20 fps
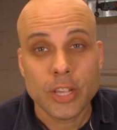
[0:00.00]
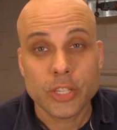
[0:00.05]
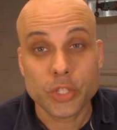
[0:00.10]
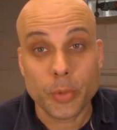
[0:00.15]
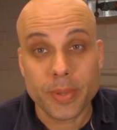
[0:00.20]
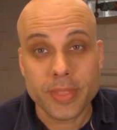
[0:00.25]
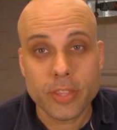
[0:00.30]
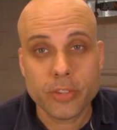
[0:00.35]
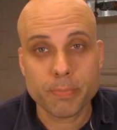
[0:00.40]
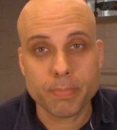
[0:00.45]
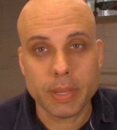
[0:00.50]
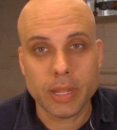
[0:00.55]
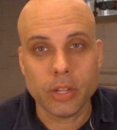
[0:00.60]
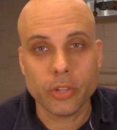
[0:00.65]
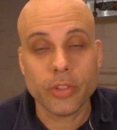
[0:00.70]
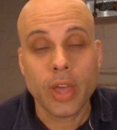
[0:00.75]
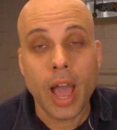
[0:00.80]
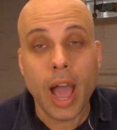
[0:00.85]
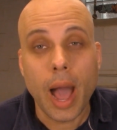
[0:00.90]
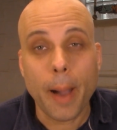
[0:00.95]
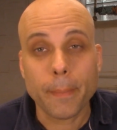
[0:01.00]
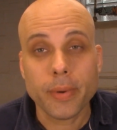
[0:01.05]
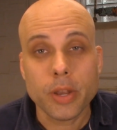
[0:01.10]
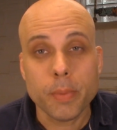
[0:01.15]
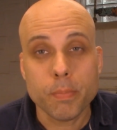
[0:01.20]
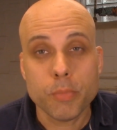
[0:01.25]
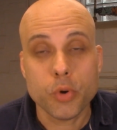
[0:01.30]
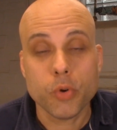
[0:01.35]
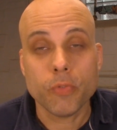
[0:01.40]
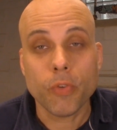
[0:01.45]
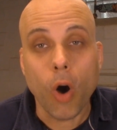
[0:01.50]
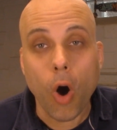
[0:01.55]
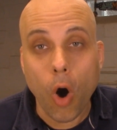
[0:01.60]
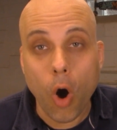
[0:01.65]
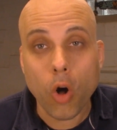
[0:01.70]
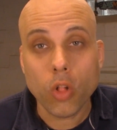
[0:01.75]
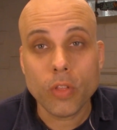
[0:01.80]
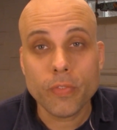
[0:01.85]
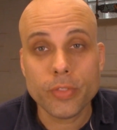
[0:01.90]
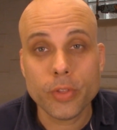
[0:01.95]
So in this build, I'm going to move
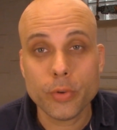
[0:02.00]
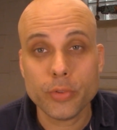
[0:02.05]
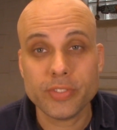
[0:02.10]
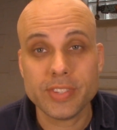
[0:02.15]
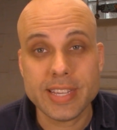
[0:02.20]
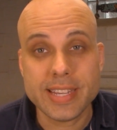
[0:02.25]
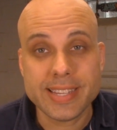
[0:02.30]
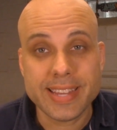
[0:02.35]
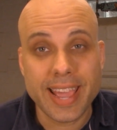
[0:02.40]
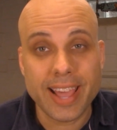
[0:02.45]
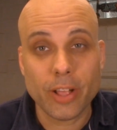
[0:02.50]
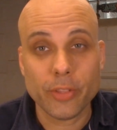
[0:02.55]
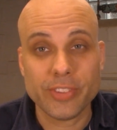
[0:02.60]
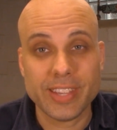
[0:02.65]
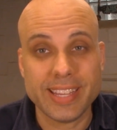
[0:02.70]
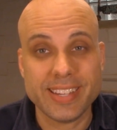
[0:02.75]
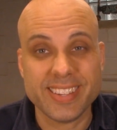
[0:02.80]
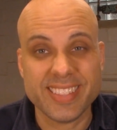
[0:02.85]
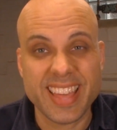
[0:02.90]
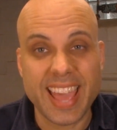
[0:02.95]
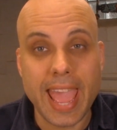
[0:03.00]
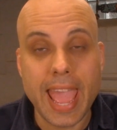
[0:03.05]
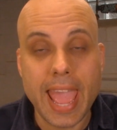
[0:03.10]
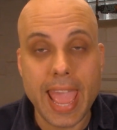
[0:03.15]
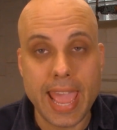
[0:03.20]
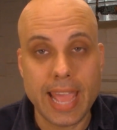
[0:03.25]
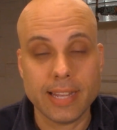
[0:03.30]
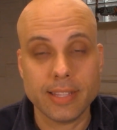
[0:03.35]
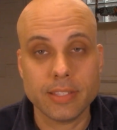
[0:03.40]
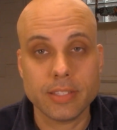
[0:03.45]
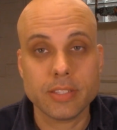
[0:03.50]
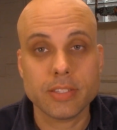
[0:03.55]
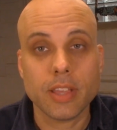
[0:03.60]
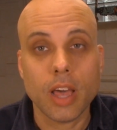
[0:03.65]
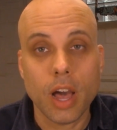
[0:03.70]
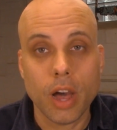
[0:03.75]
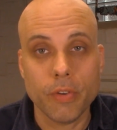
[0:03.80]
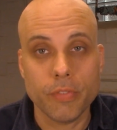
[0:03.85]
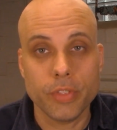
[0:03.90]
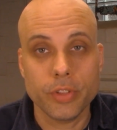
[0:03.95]
all of those details into the
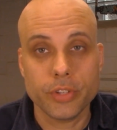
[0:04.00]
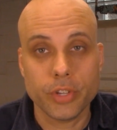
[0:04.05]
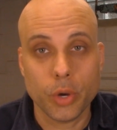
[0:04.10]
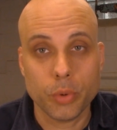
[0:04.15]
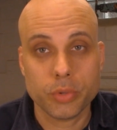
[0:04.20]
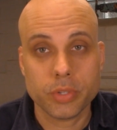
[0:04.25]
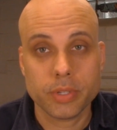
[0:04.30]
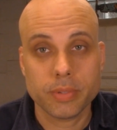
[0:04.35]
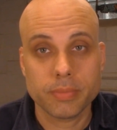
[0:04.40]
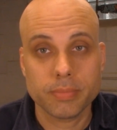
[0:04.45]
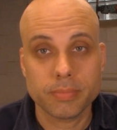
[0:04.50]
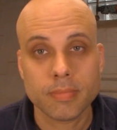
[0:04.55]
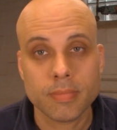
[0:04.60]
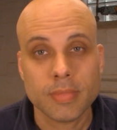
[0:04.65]
ends of the tote.